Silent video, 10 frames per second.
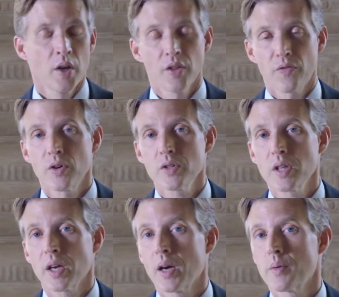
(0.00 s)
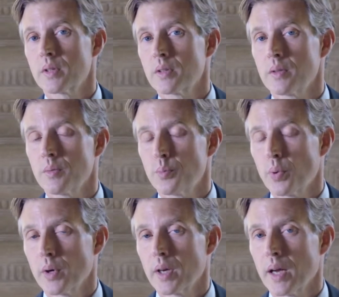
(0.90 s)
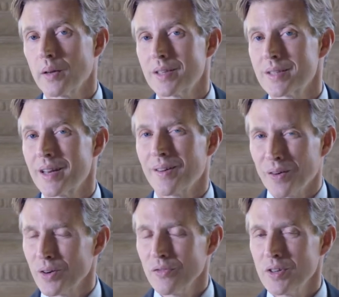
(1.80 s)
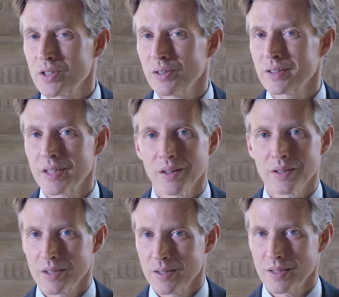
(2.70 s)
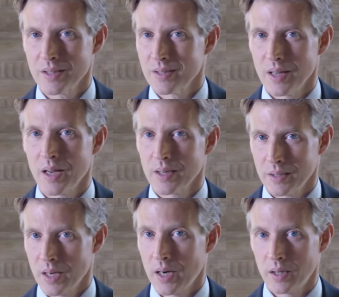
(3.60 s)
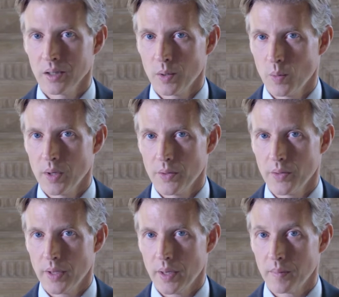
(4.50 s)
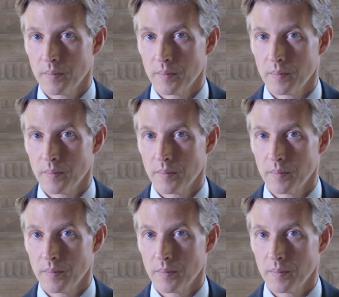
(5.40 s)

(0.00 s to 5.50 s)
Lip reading: The first thing I would point out is that artificial intelligence is not entirely one thing.